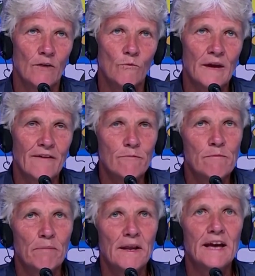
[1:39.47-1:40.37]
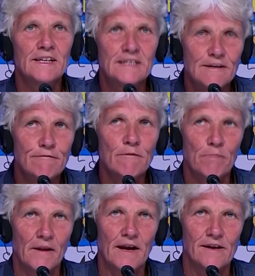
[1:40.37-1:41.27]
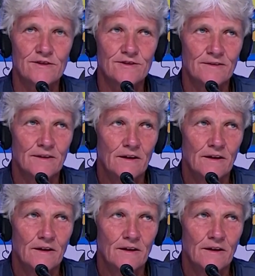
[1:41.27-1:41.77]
we have been playing different players.